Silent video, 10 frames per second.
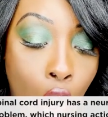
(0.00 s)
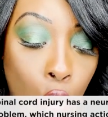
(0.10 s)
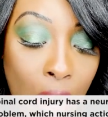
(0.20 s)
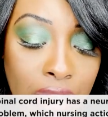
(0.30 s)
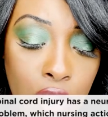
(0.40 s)

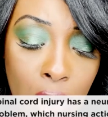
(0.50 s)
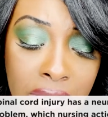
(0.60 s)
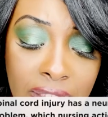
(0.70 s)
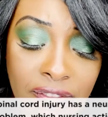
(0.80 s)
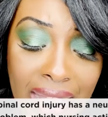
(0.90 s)
When the
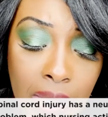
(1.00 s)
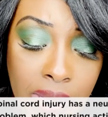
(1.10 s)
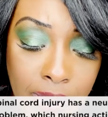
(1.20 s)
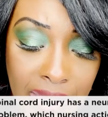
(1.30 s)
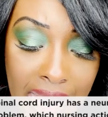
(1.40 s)
nurse
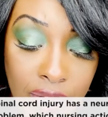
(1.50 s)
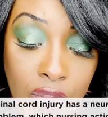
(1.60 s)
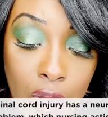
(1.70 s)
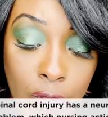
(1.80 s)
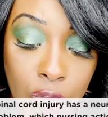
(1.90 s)
develops a plan
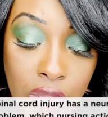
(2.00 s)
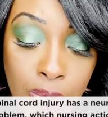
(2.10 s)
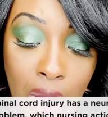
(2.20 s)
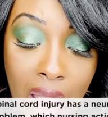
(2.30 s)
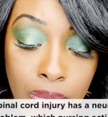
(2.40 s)
of care for this
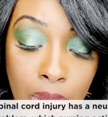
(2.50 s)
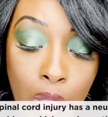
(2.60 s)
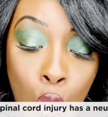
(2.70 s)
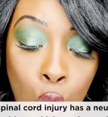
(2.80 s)
problem,